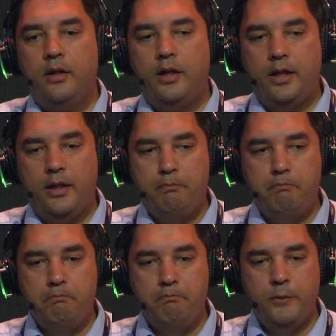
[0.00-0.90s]

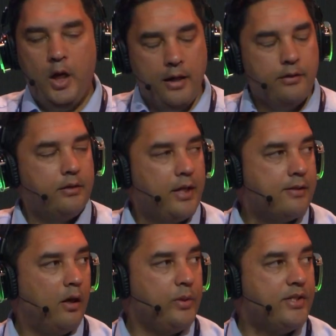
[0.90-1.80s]
I think
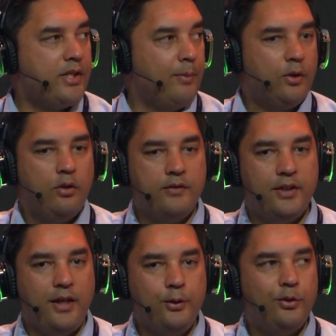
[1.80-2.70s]
that's how we step out of
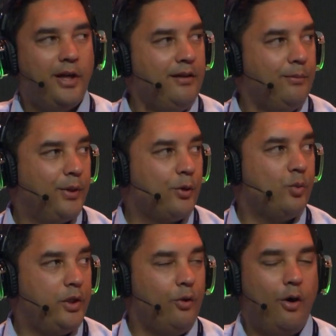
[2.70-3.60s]
the day-to-day,
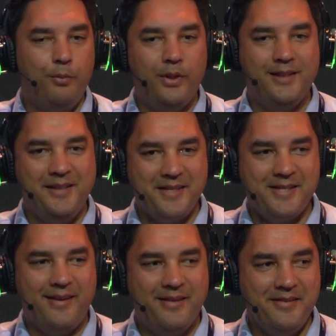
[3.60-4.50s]
because when you are building at
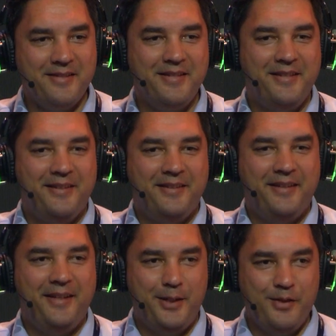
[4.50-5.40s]
scale,
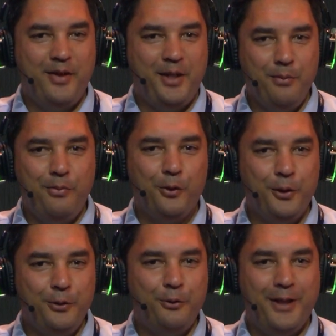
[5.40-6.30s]
it is very
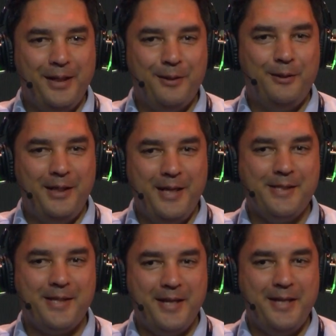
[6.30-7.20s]
important to get,
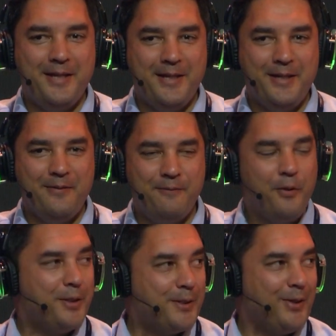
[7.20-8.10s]
let's say,
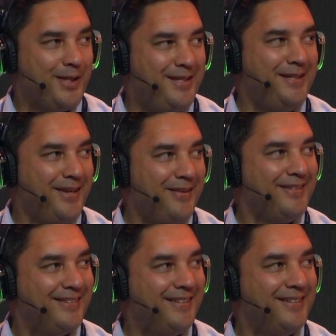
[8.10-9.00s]
focused on the
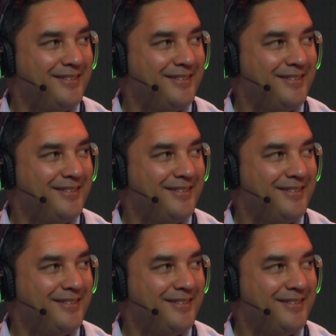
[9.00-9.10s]
detail. Yeah.